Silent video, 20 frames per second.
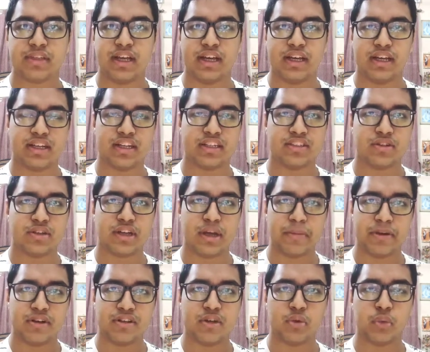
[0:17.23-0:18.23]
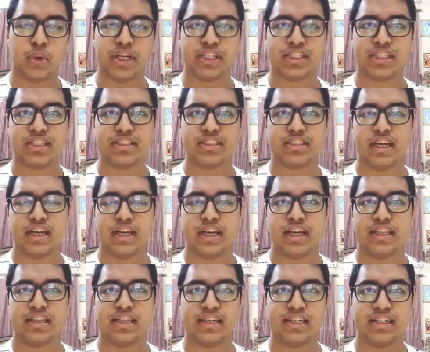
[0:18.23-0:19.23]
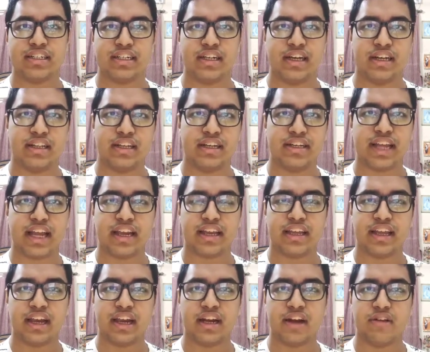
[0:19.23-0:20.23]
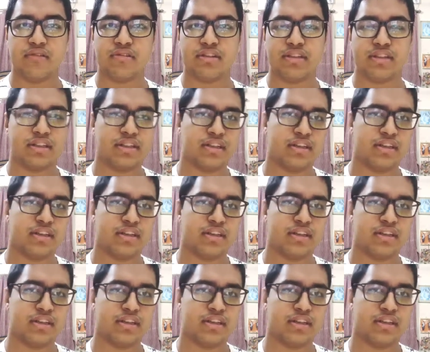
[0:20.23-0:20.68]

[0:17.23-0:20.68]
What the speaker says: so coming to the questions in the technical round,